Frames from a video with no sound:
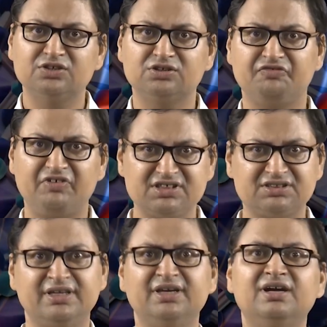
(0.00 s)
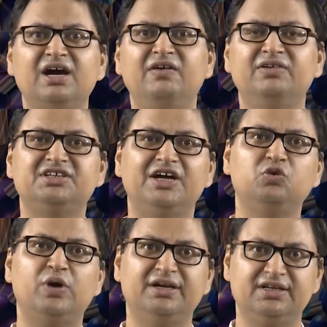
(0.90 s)
So, the first thing I will try
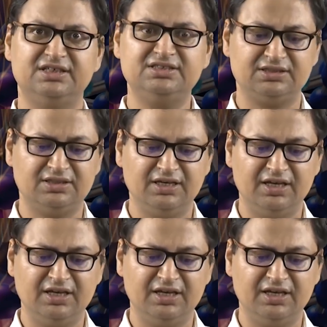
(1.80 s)
to address